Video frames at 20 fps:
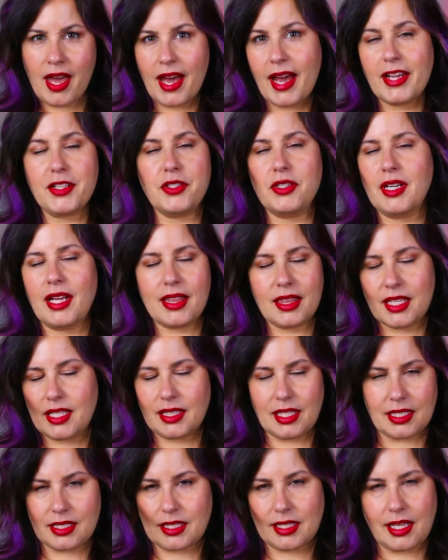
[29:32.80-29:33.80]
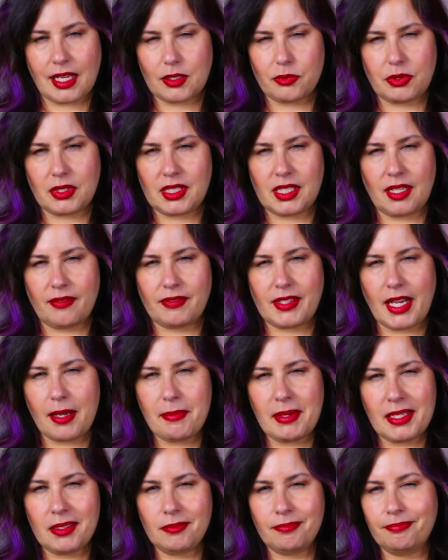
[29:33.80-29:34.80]
I do not think that's the last we see of
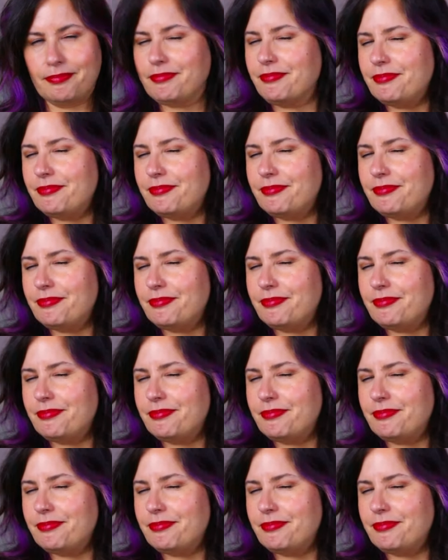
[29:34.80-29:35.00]
Daemon.